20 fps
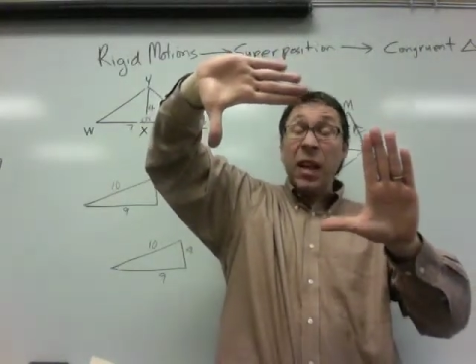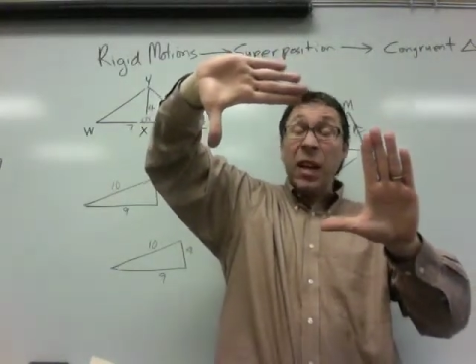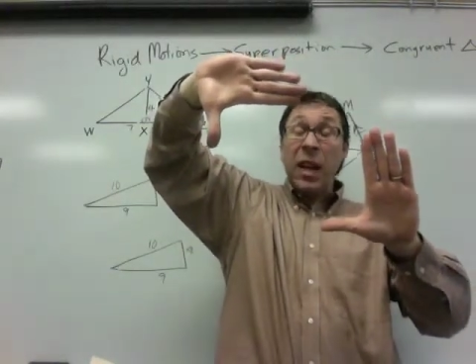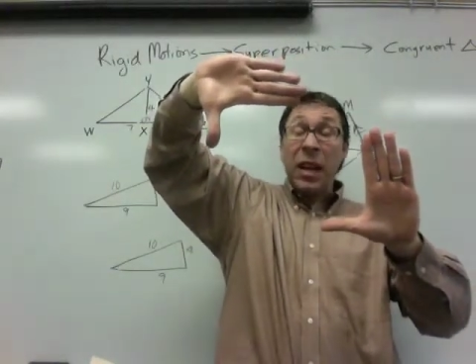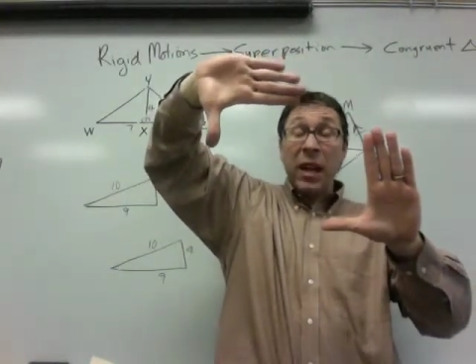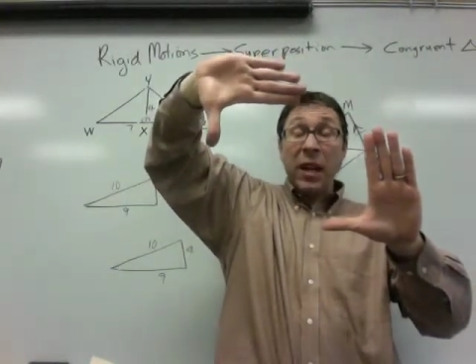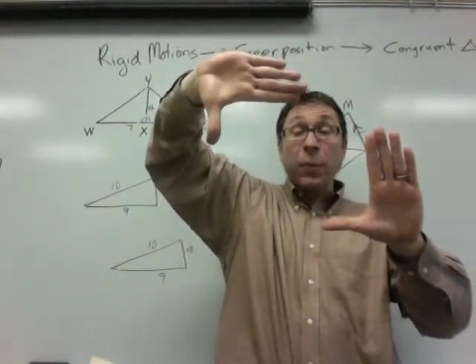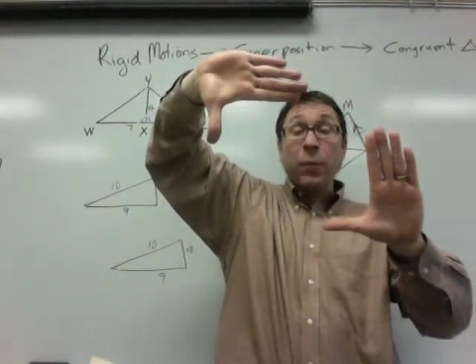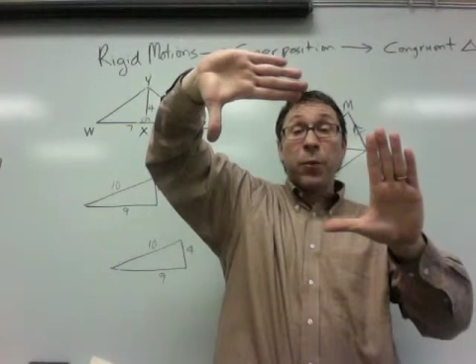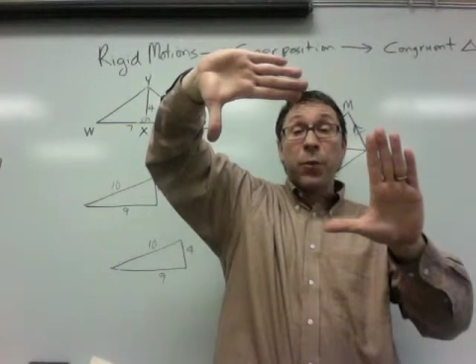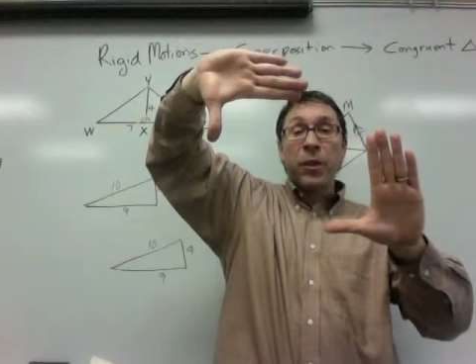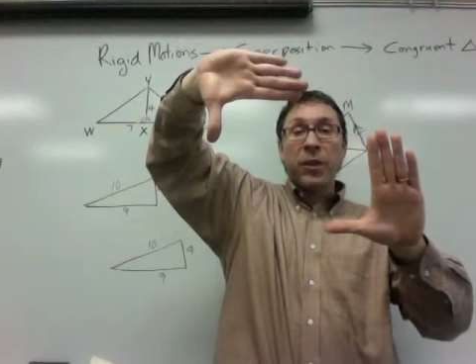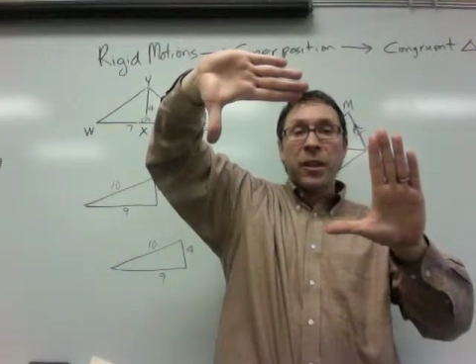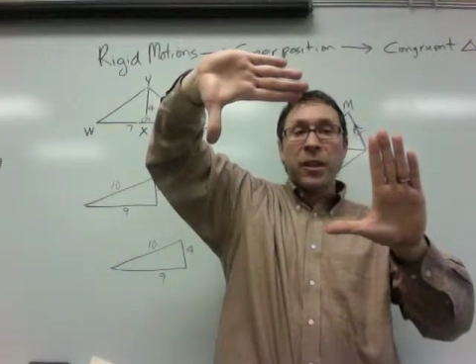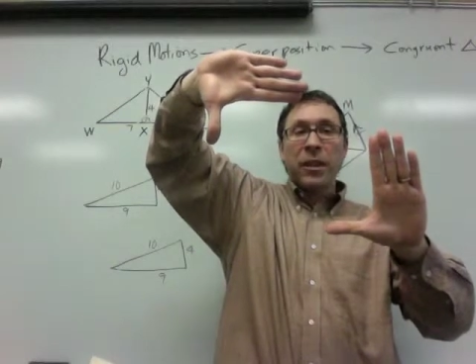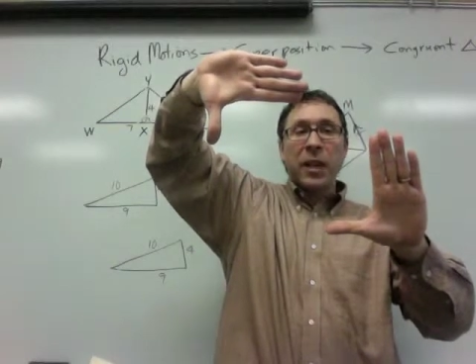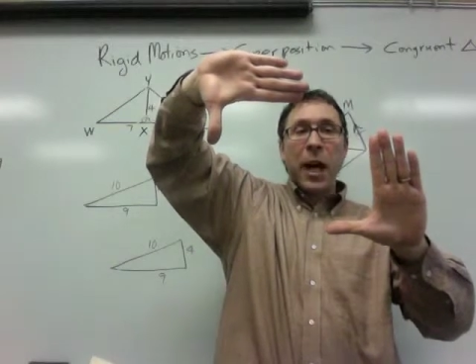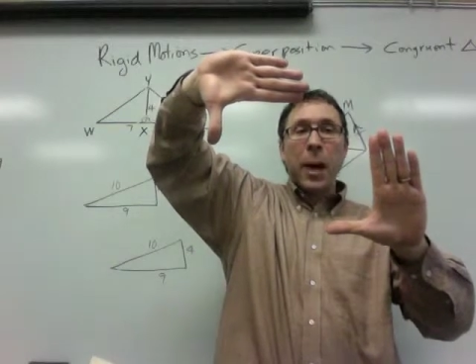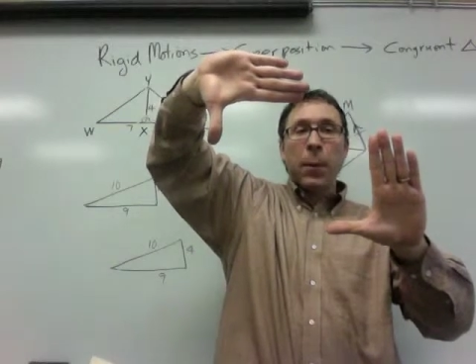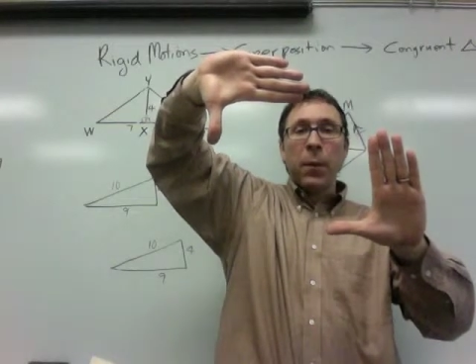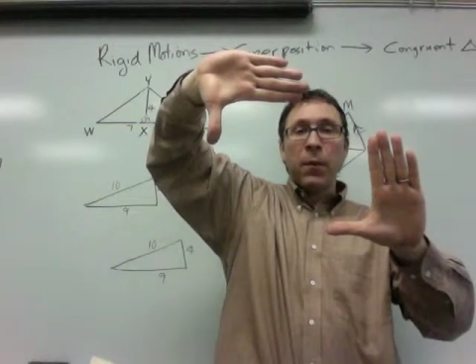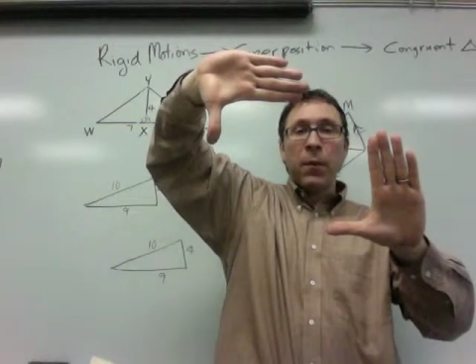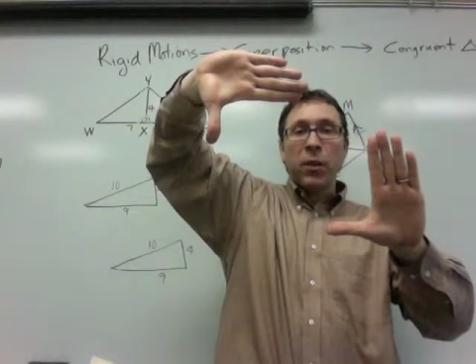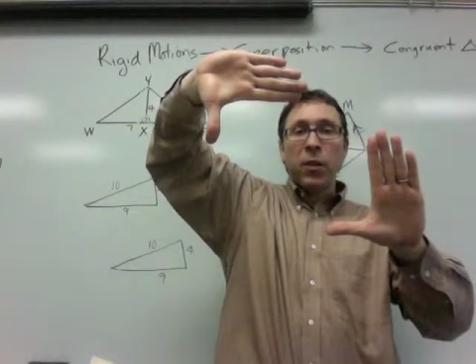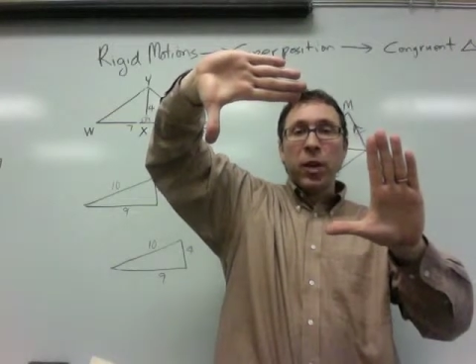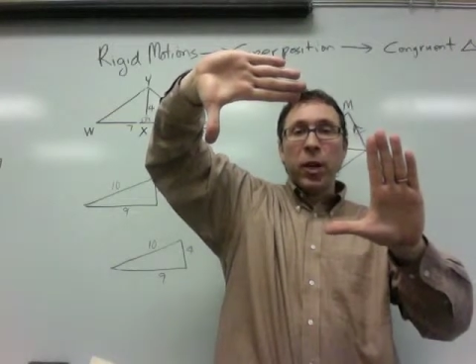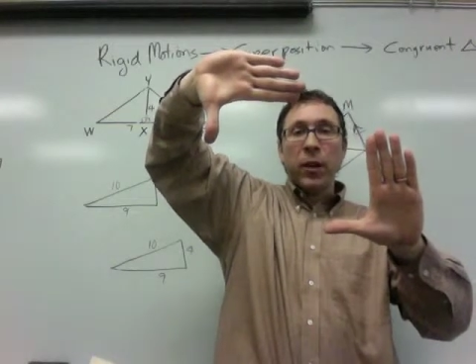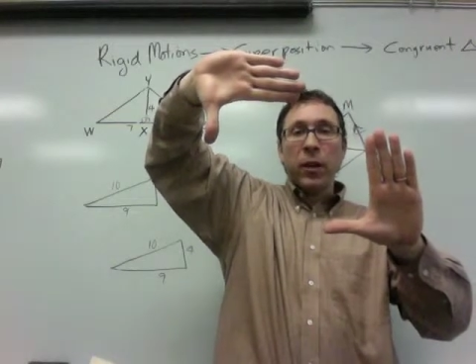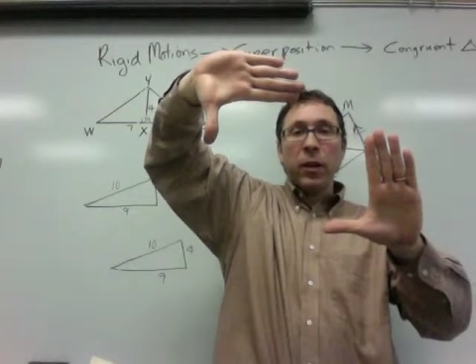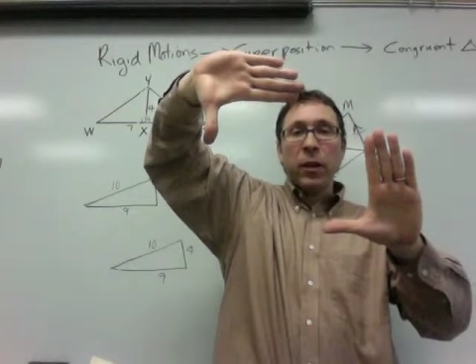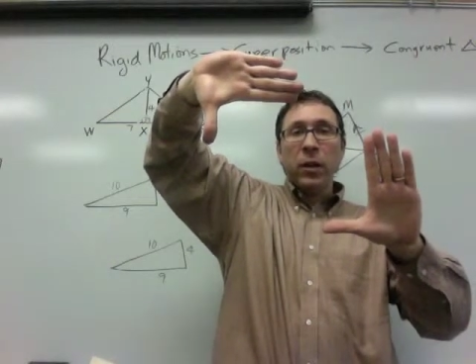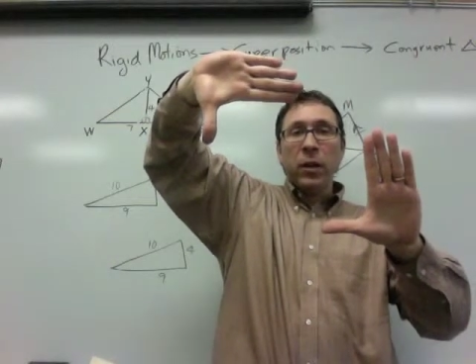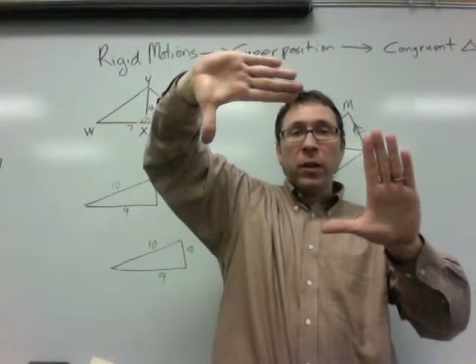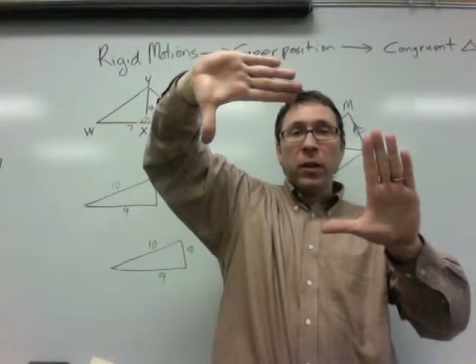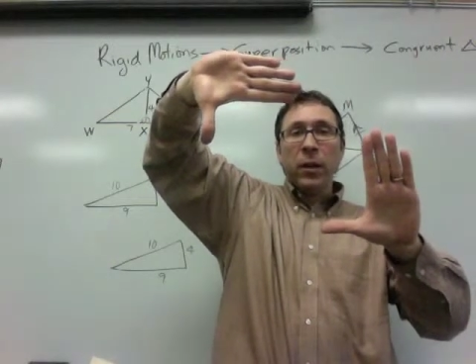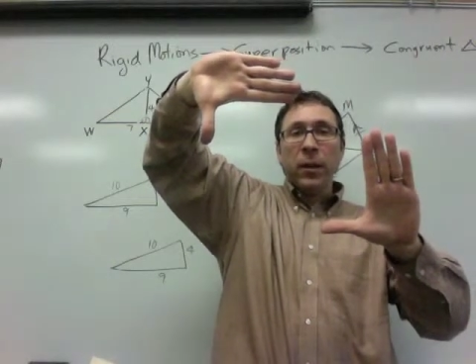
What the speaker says: handprints on top of each other,